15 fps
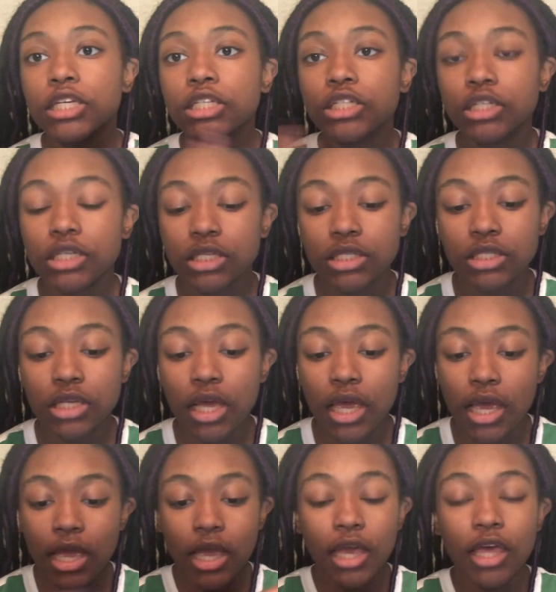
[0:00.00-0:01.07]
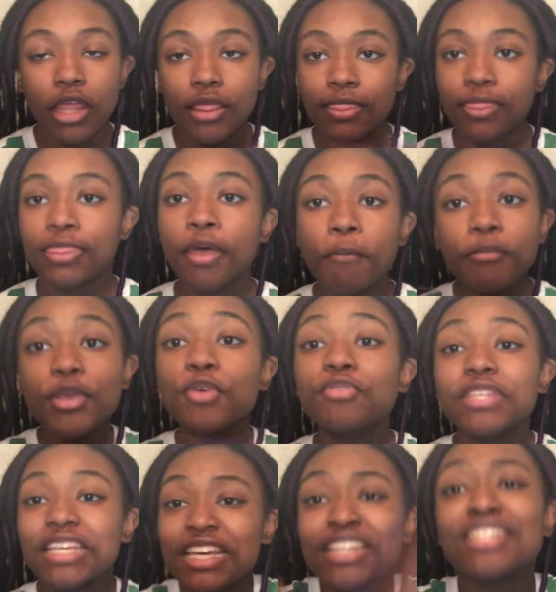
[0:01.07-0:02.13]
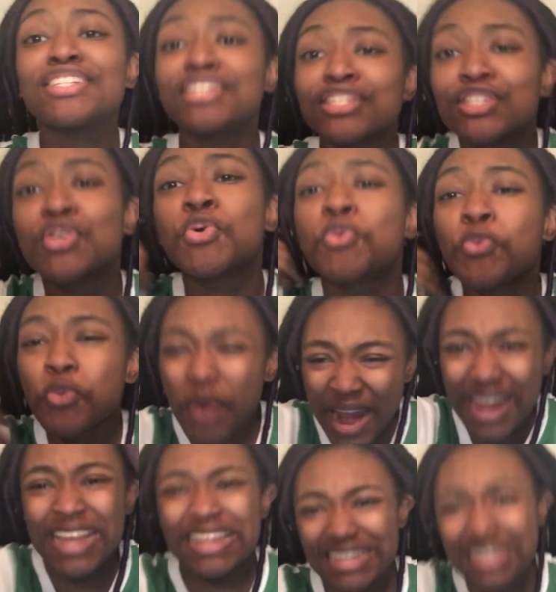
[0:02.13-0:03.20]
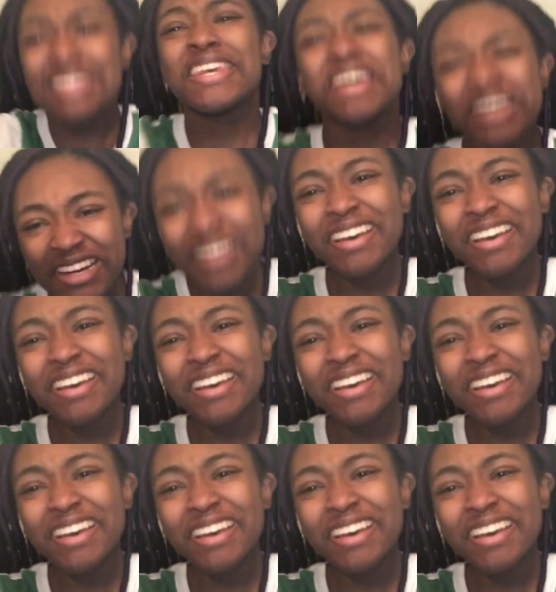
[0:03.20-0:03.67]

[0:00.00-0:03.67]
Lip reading: it's just, the music is just great.